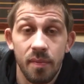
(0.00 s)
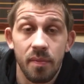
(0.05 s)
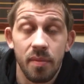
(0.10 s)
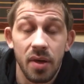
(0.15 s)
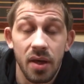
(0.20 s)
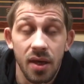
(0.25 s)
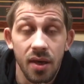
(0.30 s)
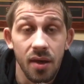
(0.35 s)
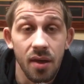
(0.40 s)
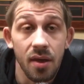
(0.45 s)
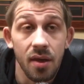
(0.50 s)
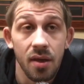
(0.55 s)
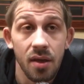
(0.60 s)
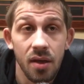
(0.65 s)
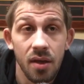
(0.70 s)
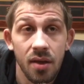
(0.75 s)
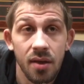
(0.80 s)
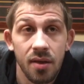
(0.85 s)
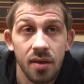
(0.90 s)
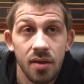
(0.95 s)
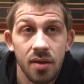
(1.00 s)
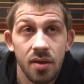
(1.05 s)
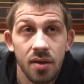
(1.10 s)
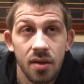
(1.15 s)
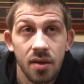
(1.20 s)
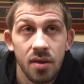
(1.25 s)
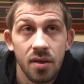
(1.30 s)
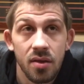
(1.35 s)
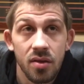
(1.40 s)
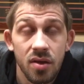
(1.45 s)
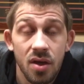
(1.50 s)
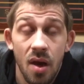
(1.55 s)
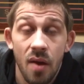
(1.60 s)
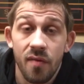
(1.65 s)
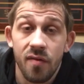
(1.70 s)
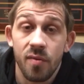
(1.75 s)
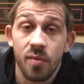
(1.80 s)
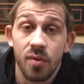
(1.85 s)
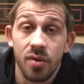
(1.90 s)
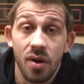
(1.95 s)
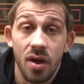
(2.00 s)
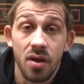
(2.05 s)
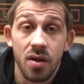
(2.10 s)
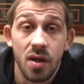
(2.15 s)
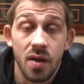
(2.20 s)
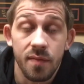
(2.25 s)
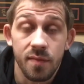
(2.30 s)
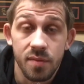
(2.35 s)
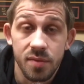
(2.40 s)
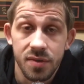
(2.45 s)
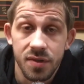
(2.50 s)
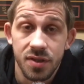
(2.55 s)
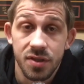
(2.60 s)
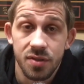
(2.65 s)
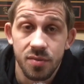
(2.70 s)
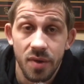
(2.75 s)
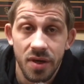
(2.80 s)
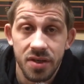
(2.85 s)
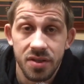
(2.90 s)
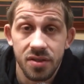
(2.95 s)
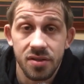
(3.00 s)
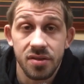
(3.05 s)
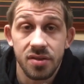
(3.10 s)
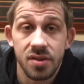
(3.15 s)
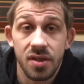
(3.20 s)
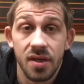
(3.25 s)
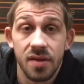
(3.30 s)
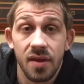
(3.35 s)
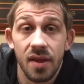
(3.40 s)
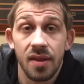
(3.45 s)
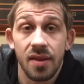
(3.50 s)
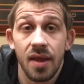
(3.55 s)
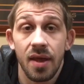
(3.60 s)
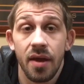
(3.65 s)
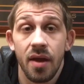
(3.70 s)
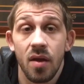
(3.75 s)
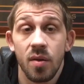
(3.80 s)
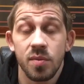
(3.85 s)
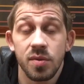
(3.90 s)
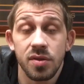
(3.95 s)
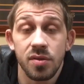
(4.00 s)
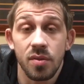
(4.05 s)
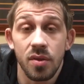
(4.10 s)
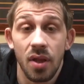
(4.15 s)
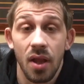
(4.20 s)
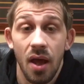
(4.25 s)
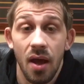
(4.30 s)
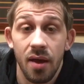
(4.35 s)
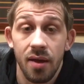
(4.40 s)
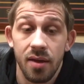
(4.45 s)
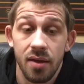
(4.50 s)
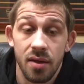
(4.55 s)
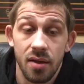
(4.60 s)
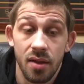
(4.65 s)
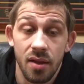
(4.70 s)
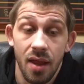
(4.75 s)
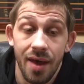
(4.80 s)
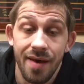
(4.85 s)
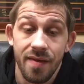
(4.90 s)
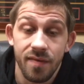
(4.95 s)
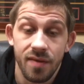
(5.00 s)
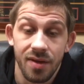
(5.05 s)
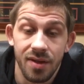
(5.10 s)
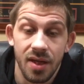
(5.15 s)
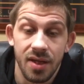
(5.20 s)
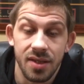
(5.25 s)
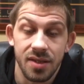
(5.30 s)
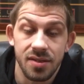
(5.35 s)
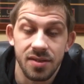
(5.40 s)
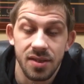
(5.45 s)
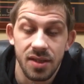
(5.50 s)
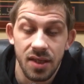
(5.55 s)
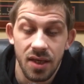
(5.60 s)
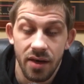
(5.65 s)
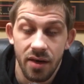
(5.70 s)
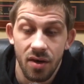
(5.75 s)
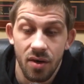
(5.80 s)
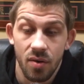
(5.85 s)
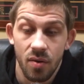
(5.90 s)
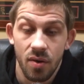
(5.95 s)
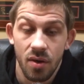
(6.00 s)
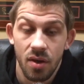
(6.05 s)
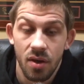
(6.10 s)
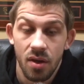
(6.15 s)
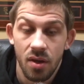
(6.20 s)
being comfortable in uncomfortable situations, and I think that helps you a lot in life, and I'd like to see how